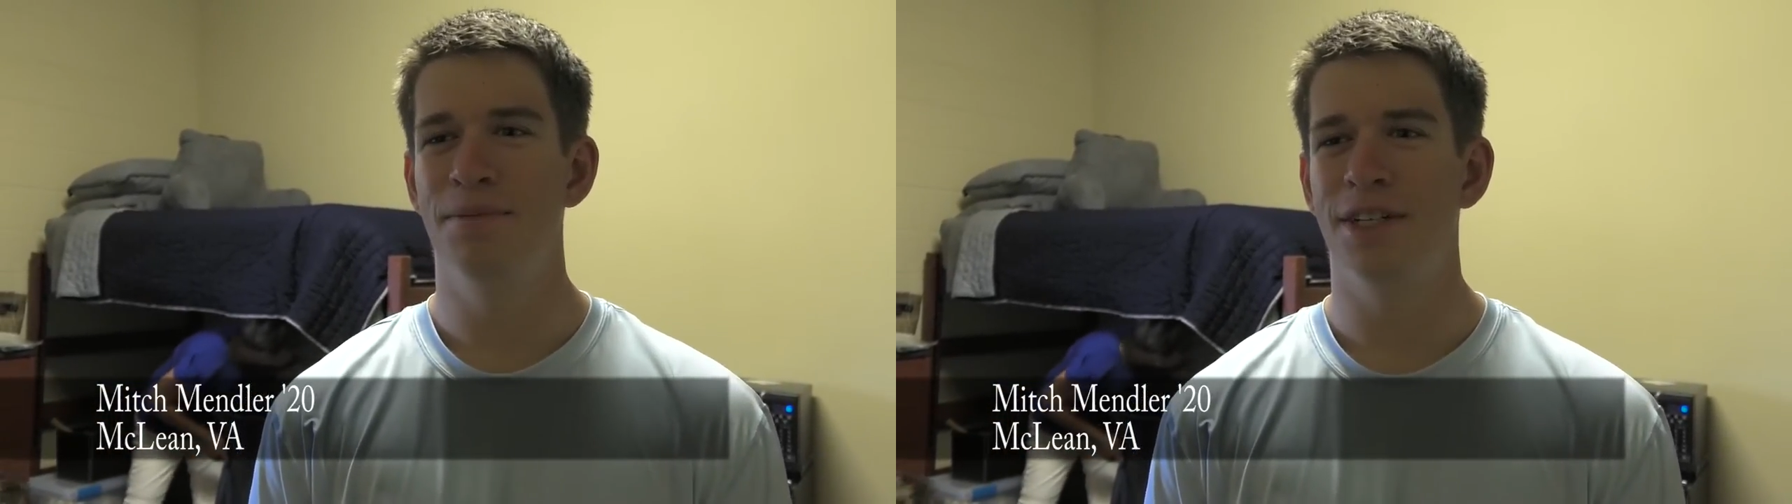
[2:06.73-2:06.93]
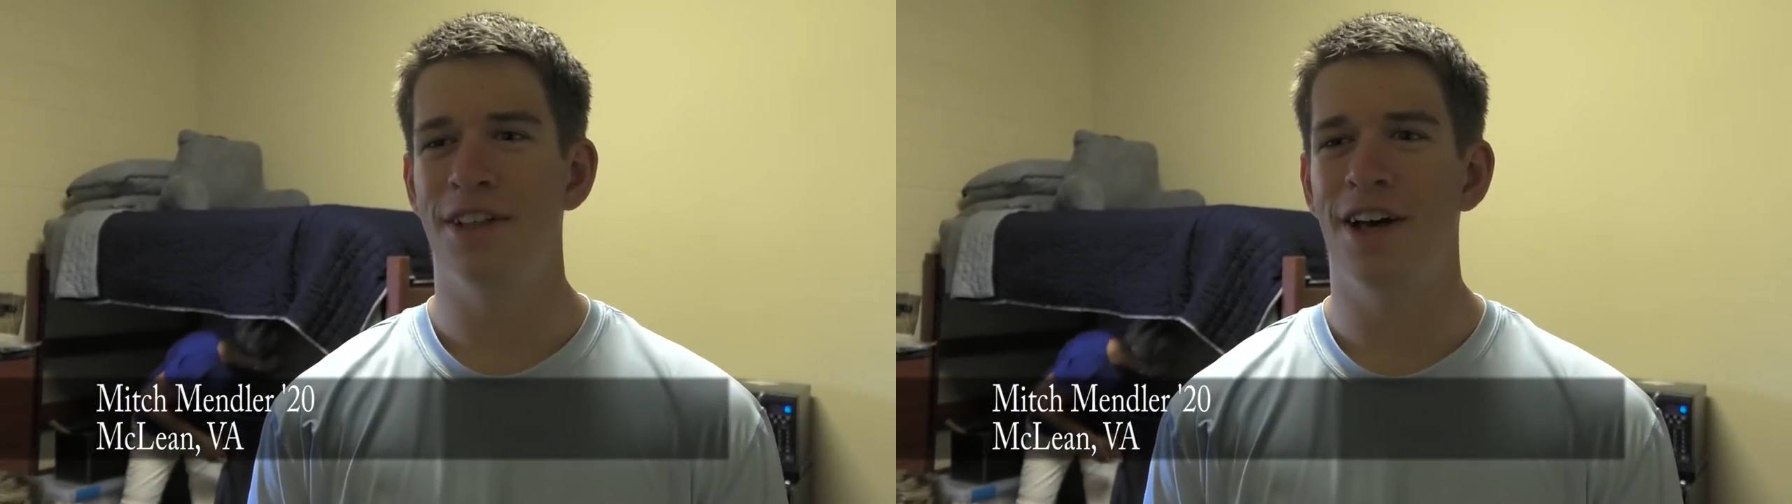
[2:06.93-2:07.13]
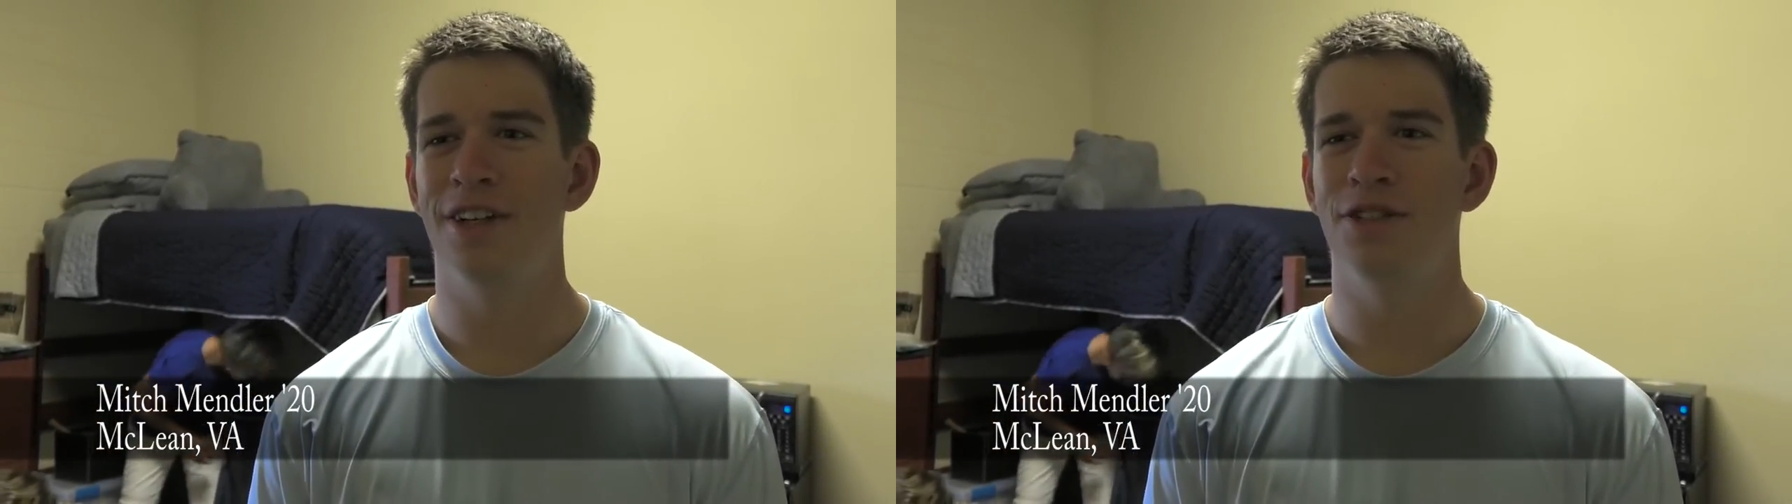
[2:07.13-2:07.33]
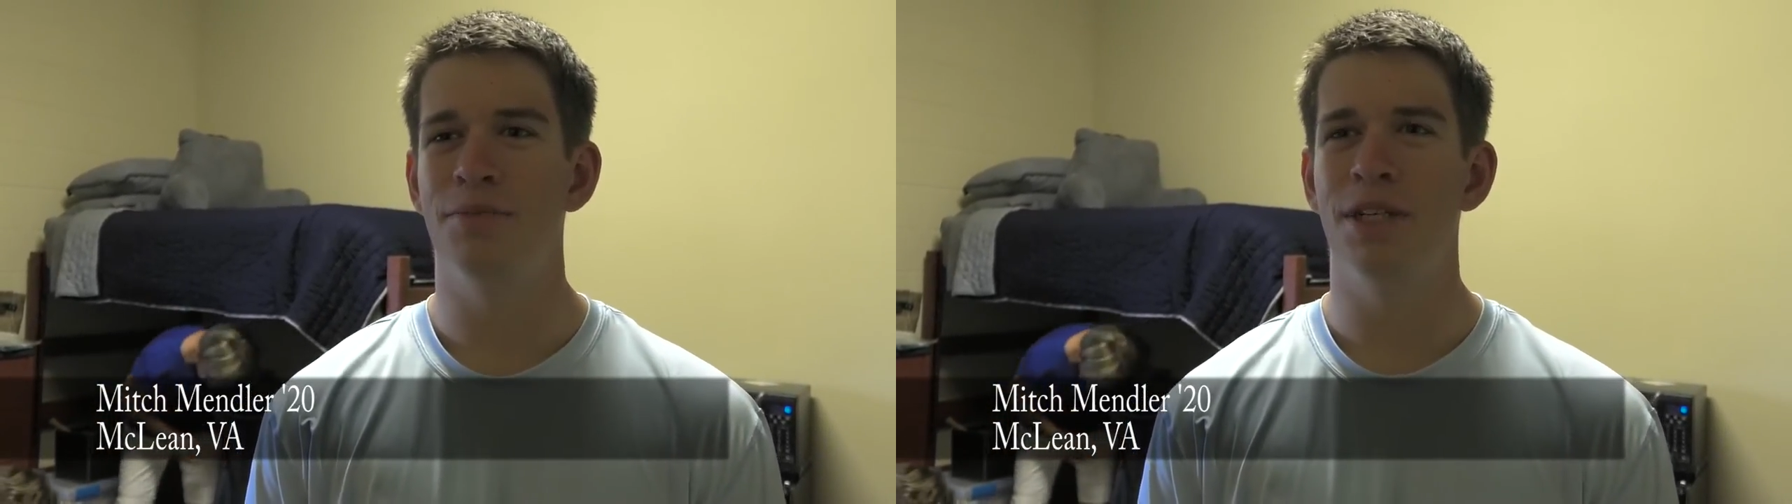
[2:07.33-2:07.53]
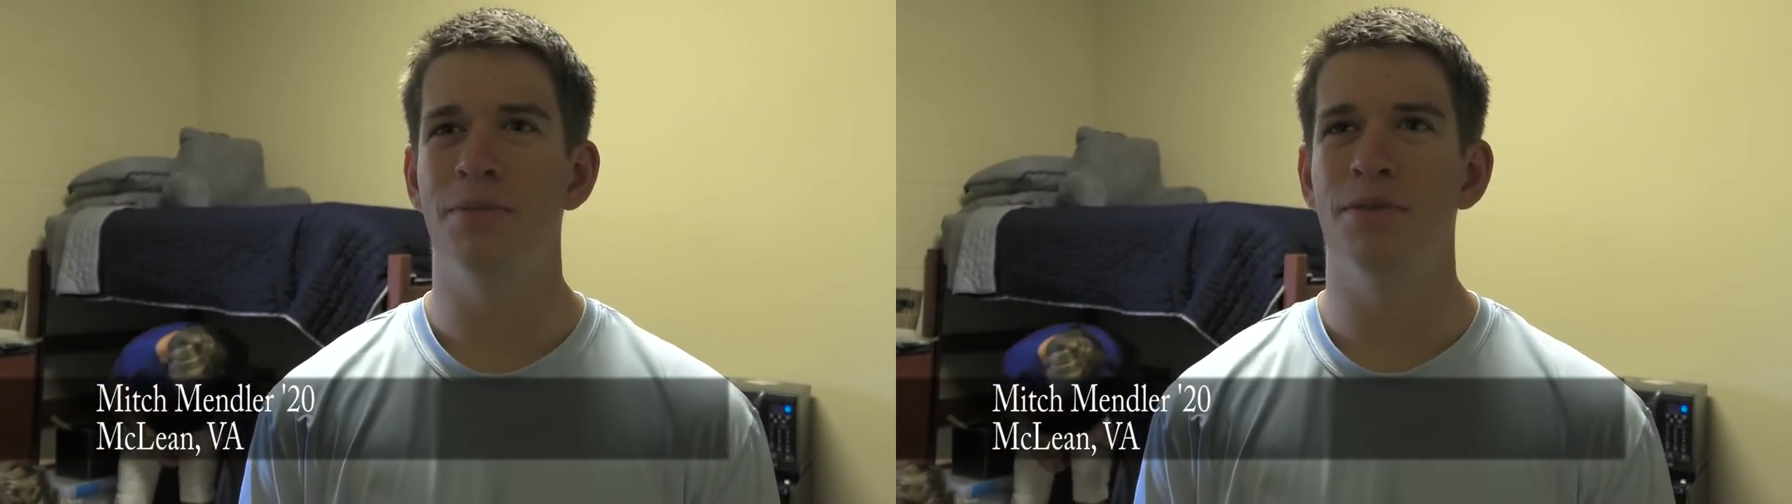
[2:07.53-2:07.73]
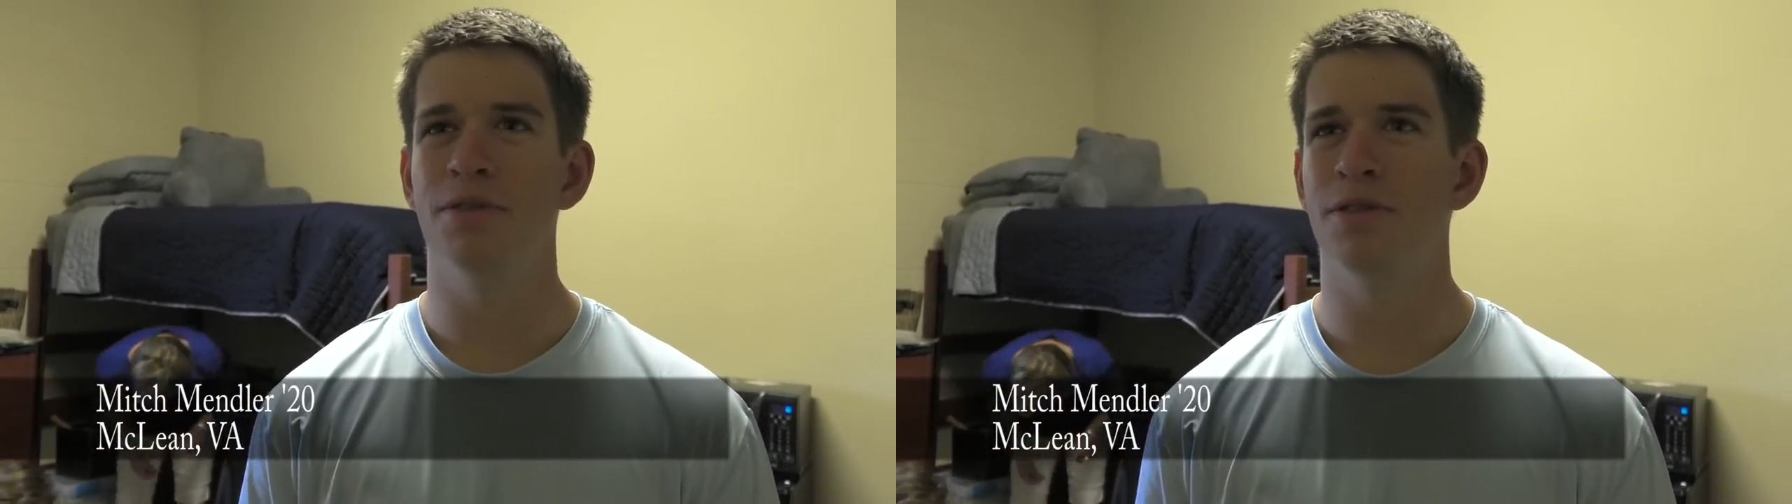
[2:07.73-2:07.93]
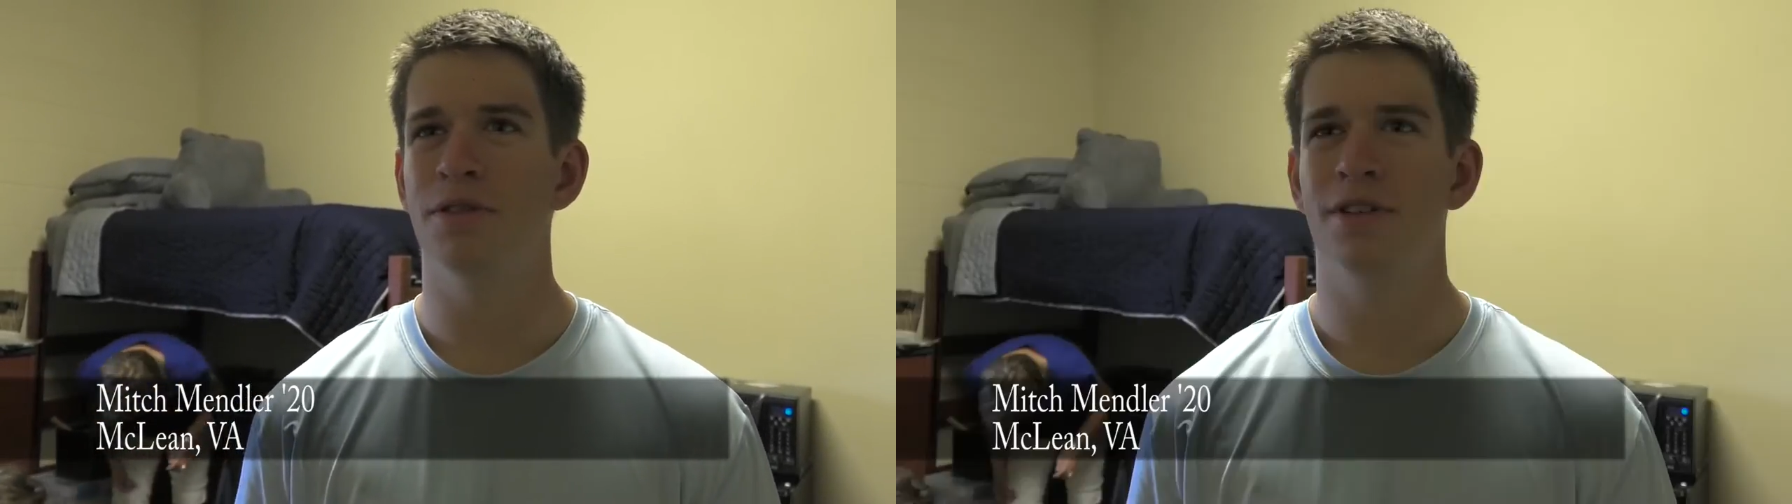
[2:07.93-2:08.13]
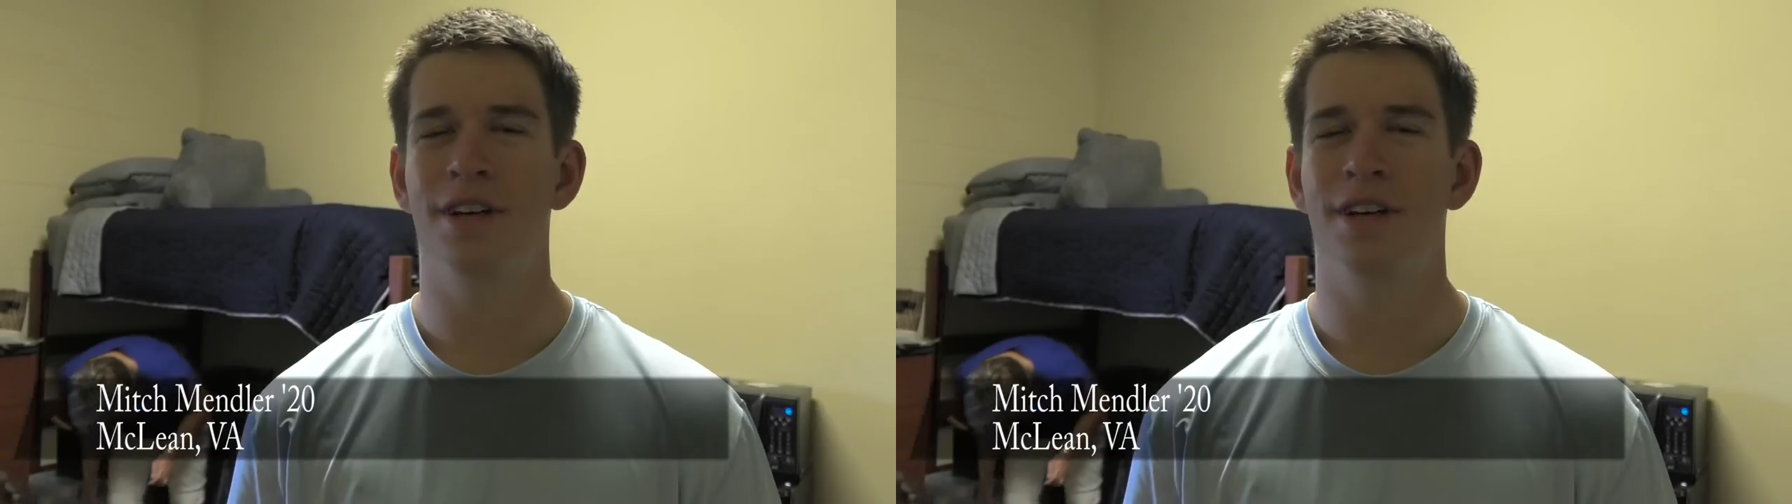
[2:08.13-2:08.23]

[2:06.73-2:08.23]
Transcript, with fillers: meeting a lot of new people.